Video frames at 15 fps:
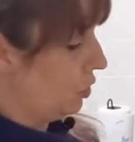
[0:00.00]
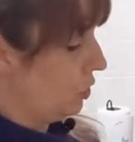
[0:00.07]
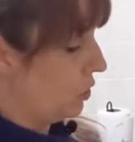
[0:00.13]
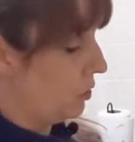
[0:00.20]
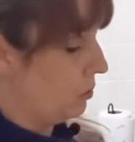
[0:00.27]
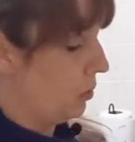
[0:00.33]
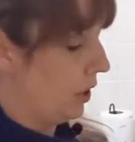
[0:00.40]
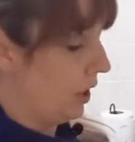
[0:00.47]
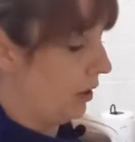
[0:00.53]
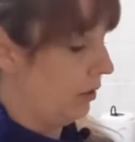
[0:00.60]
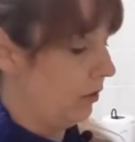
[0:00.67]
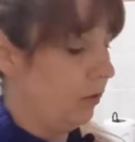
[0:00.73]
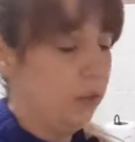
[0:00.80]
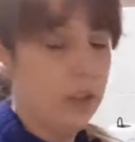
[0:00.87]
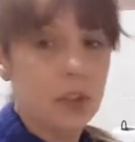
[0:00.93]
just to
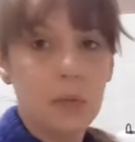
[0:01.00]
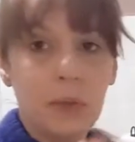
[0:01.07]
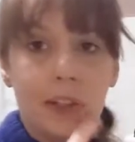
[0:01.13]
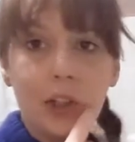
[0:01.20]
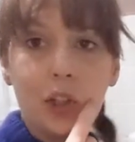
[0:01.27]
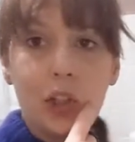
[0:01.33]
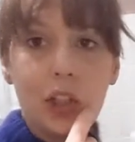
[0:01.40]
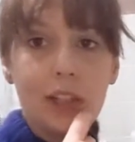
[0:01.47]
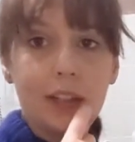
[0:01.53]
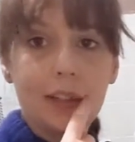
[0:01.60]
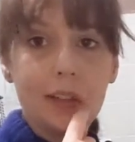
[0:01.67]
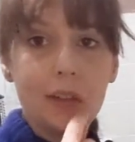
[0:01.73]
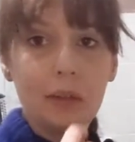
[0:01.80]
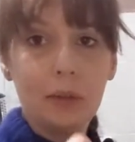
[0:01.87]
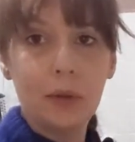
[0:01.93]
brown some of the cheese a little